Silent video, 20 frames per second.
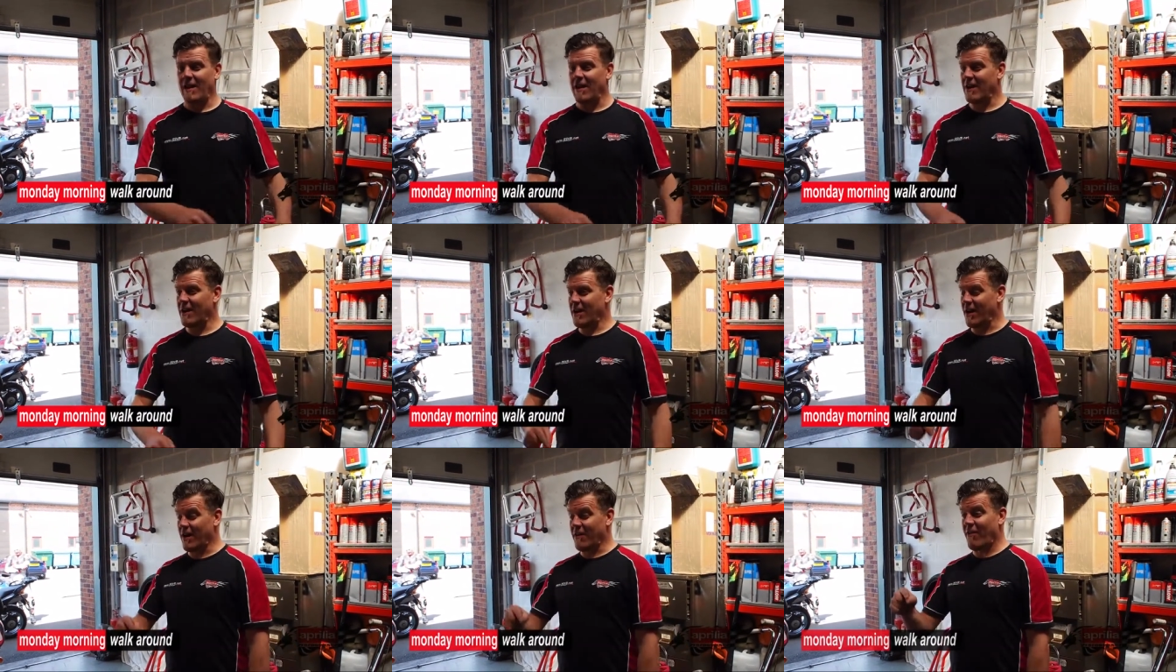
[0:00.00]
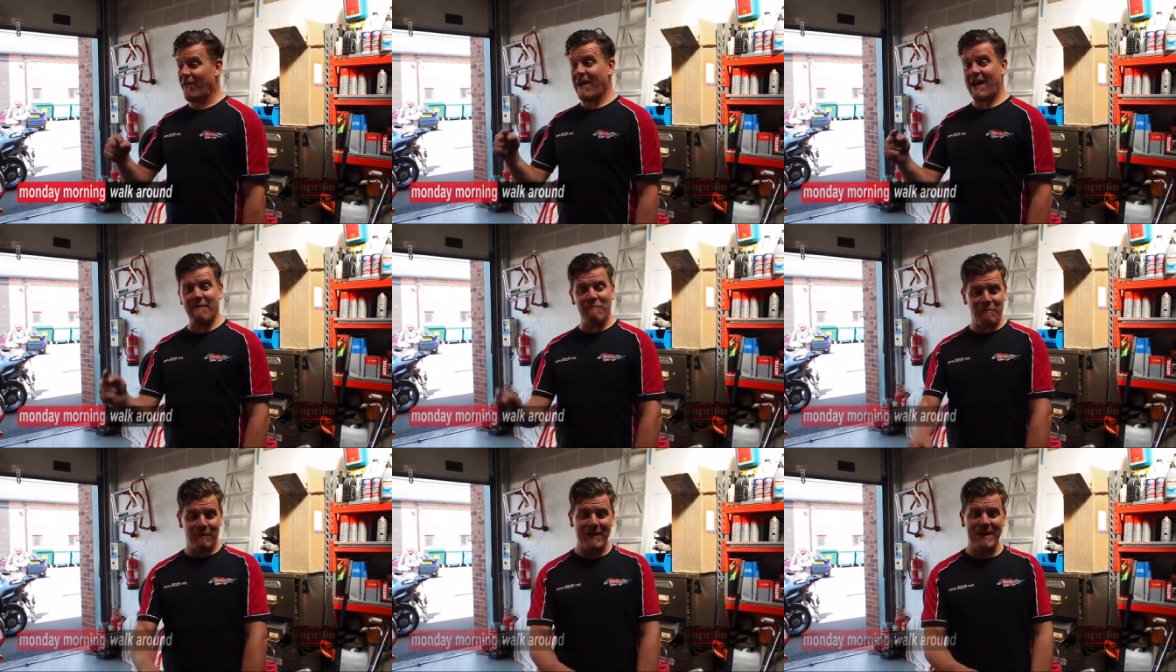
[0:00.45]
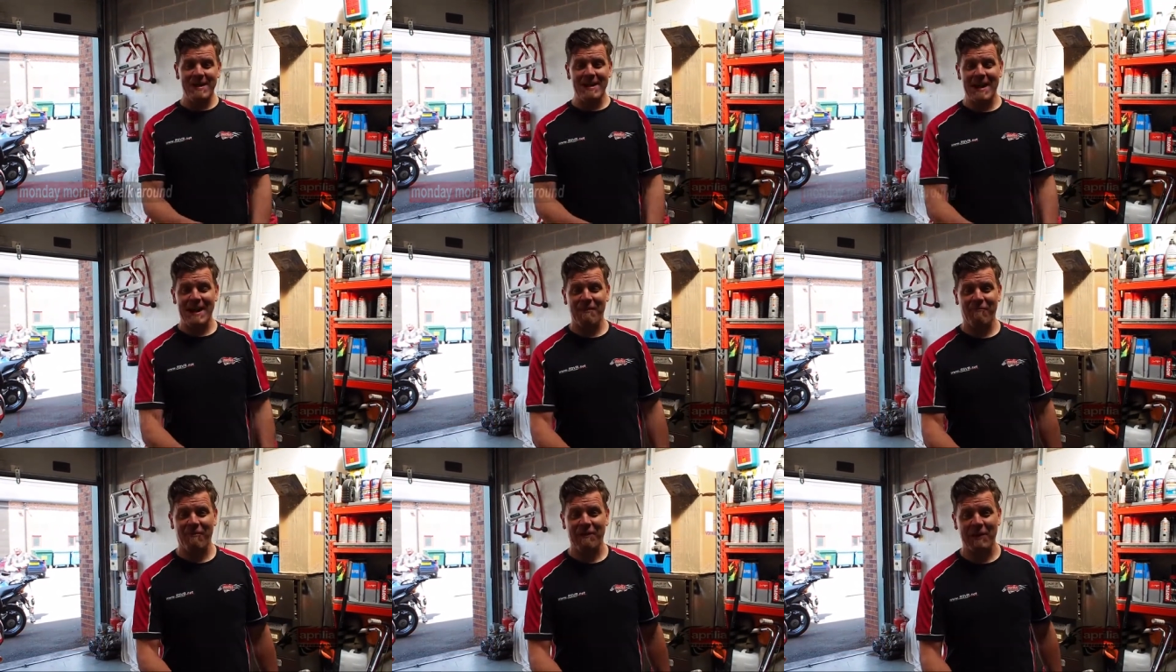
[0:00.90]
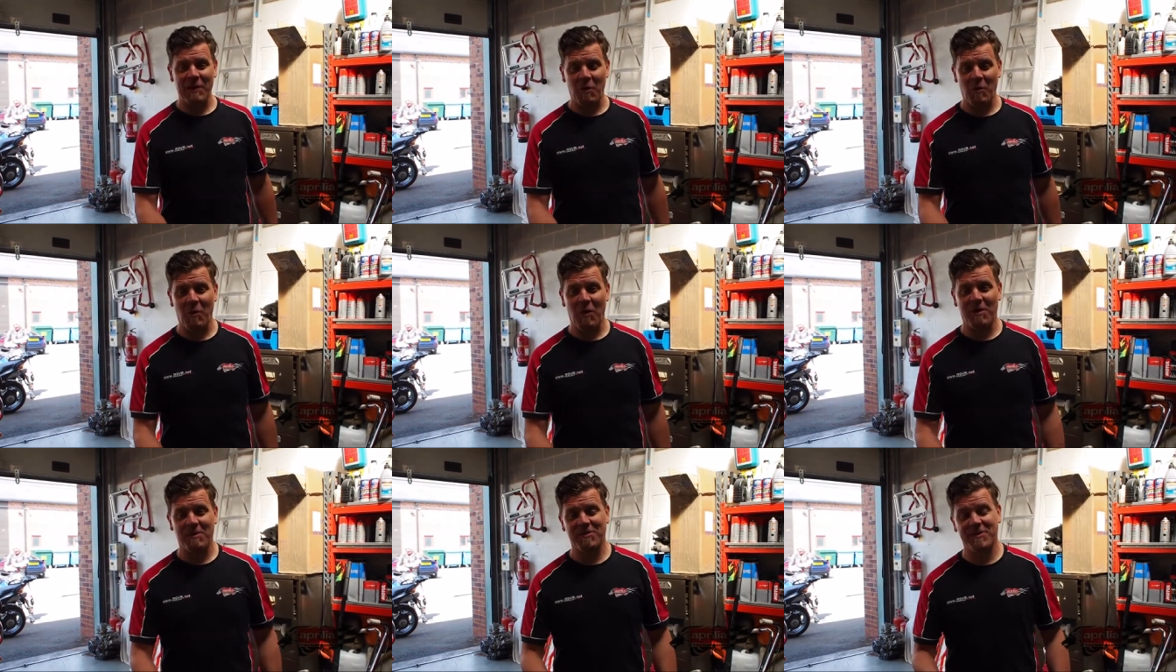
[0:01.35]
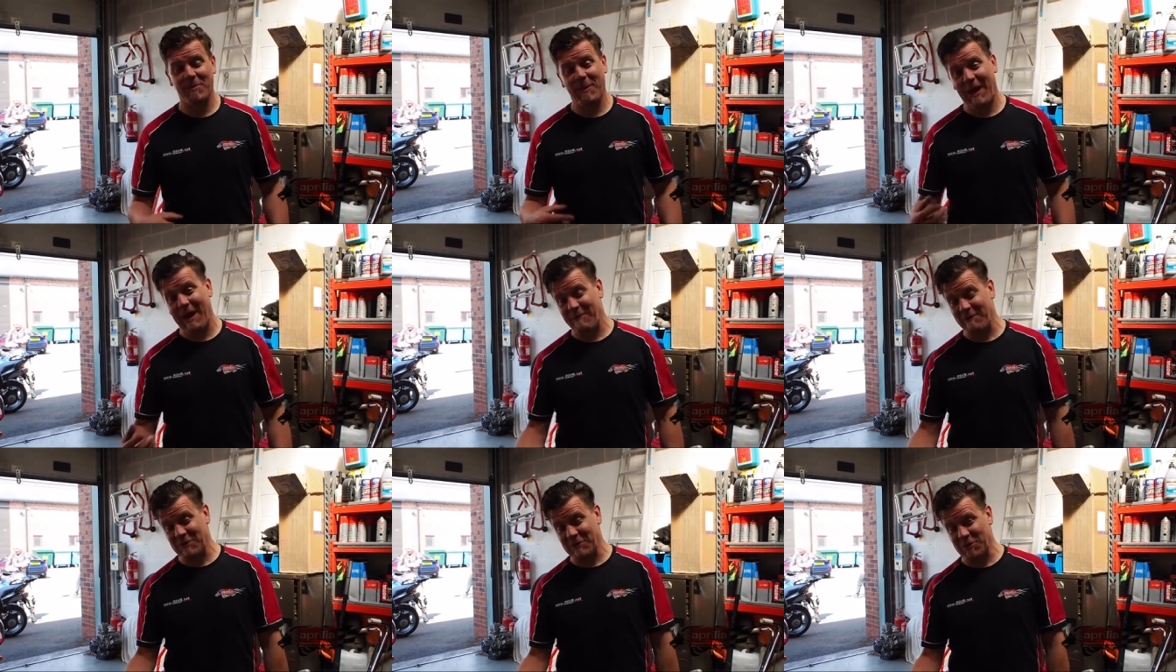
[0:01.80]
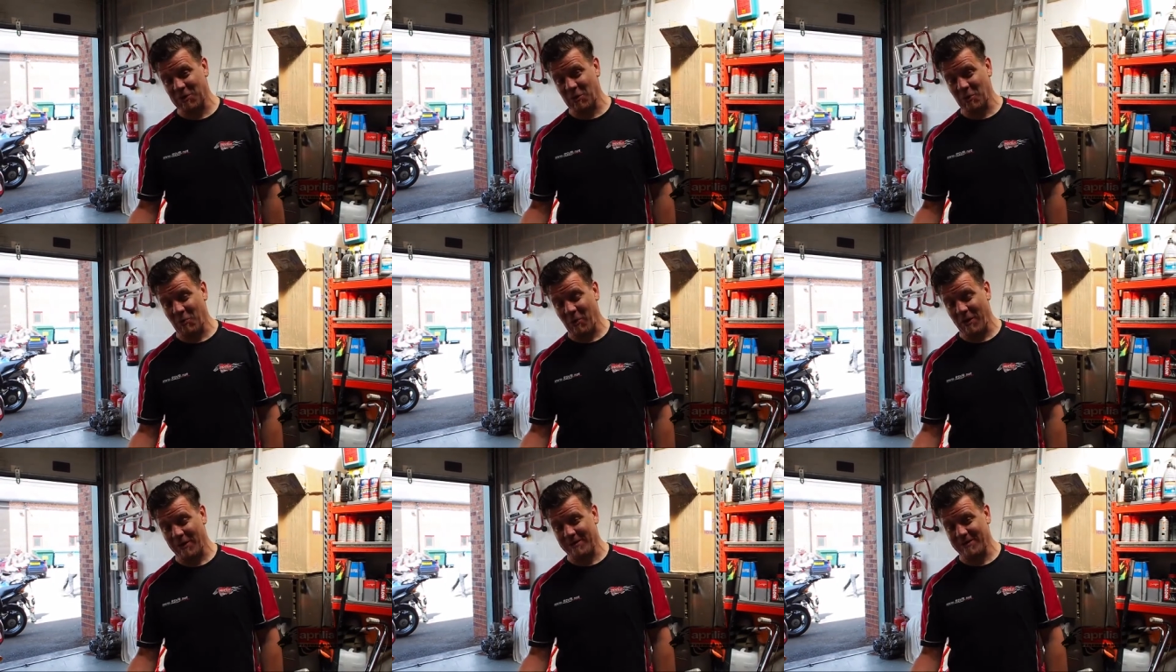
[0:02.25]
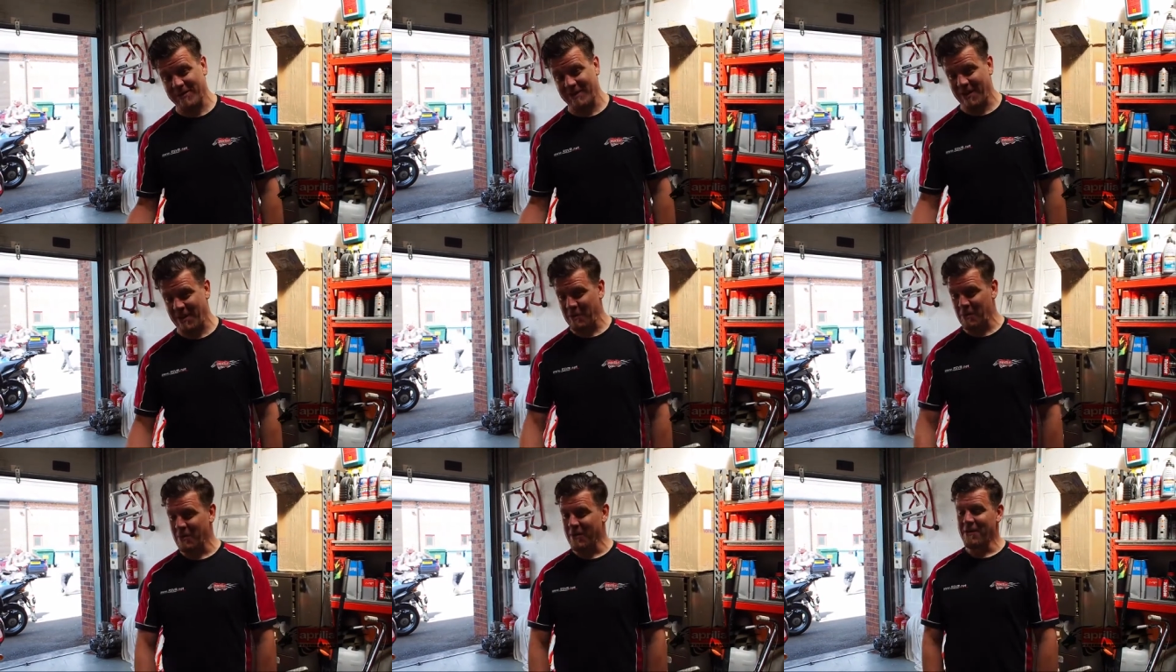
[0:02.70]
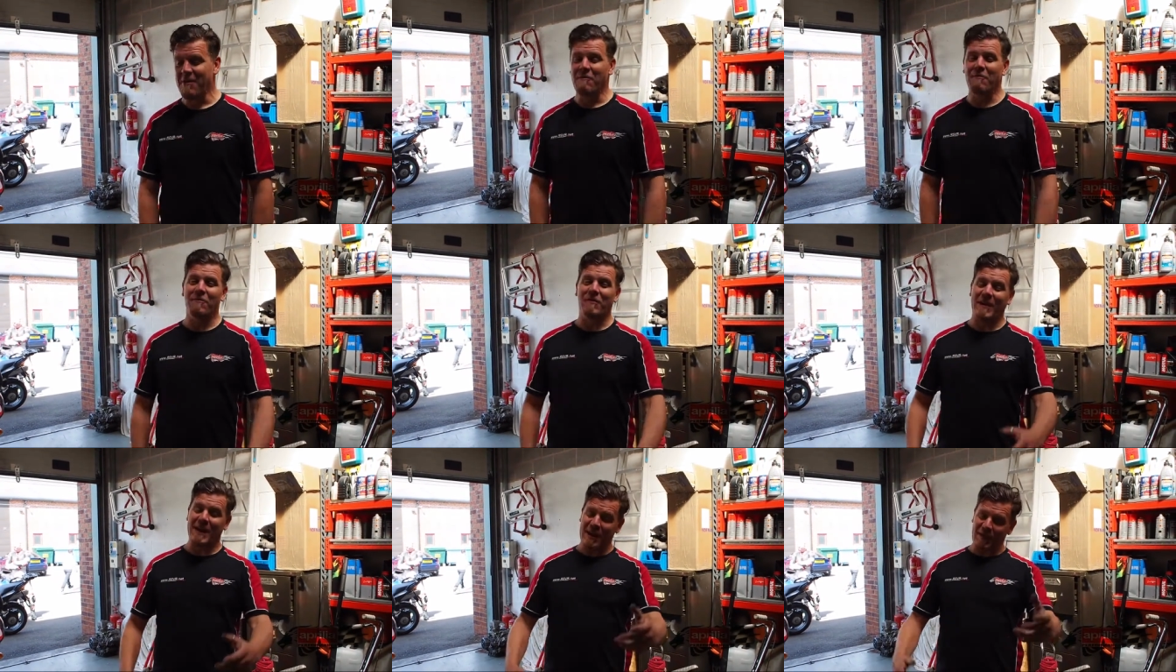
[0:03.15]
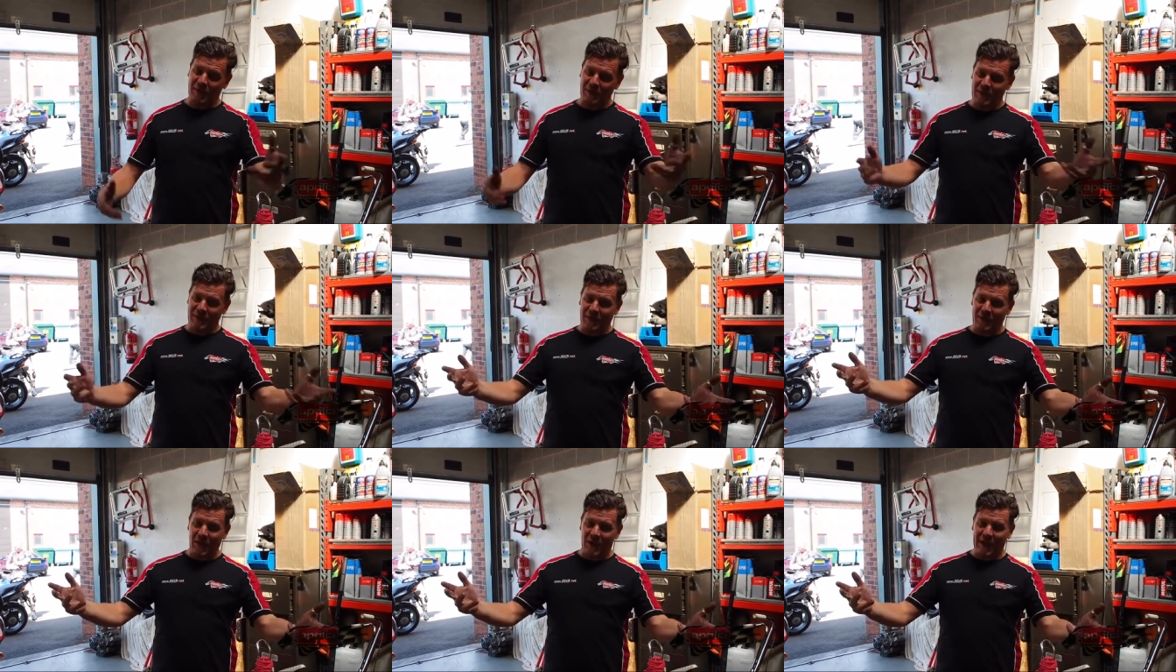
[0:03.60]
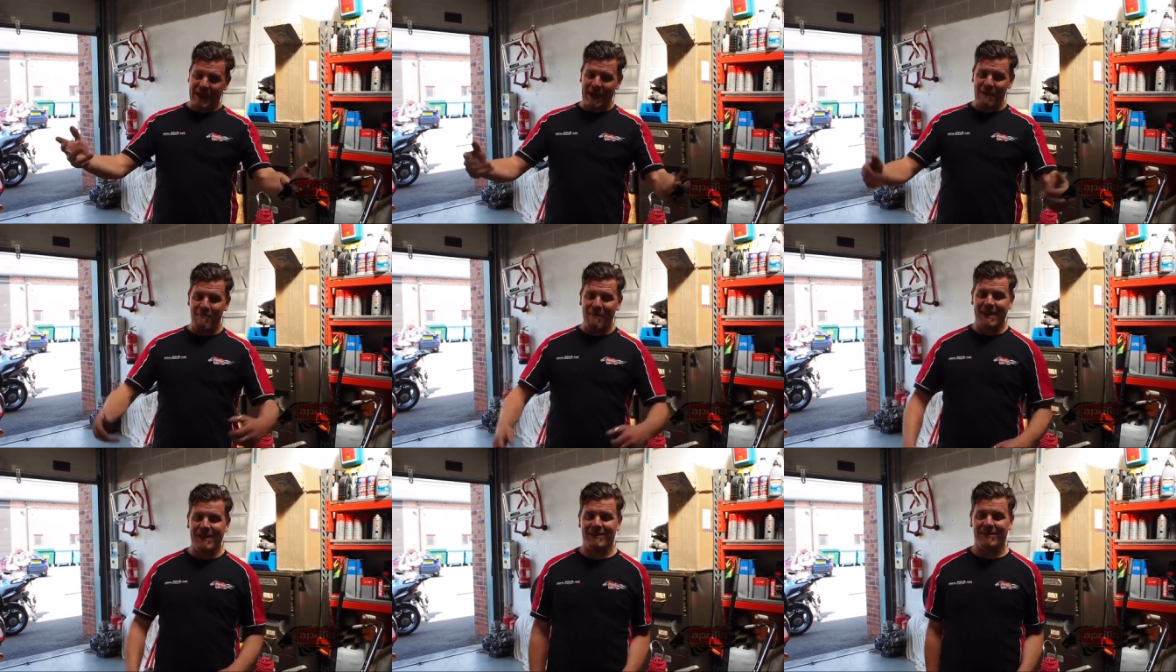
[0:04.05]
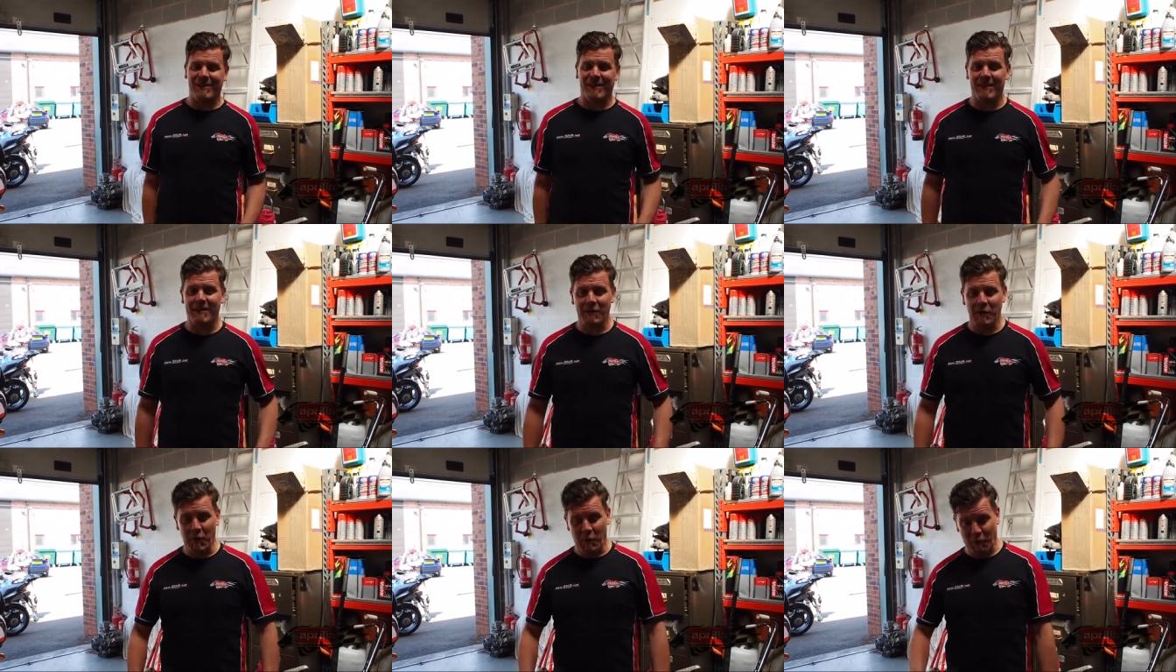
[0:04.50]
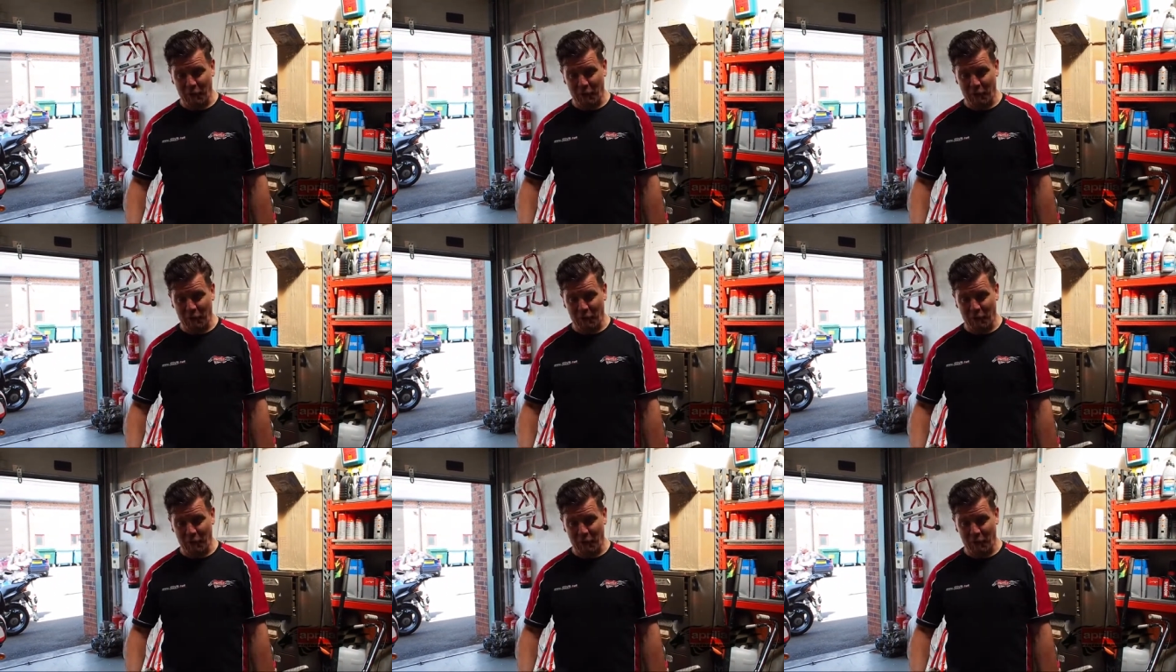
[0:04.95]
and I haven't been here for a little while, so we haven't done one, so forgive me for not getting back to you.